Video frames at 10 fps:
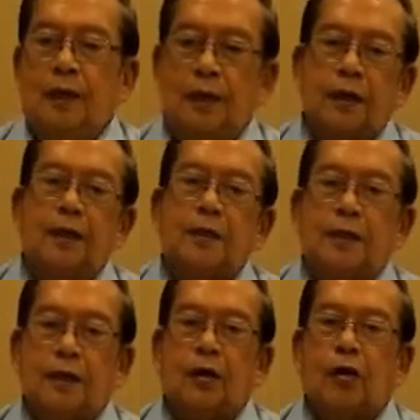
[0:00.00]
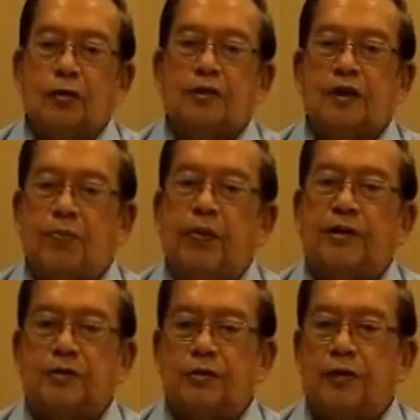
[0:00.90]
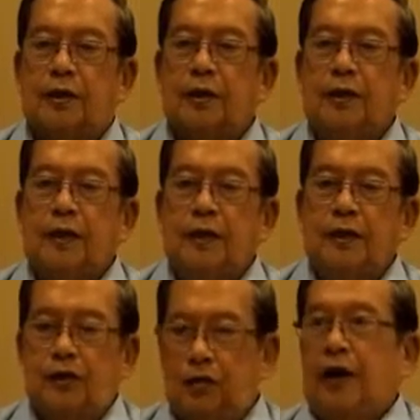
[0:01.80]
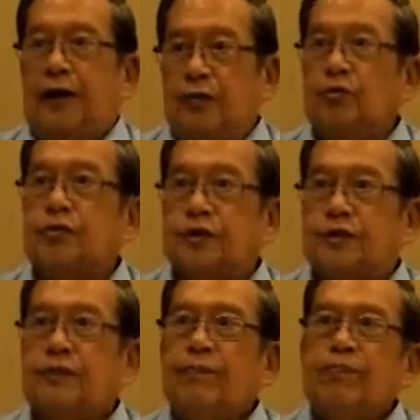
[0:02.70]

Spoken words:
Again, the cost depends on your diagnosis.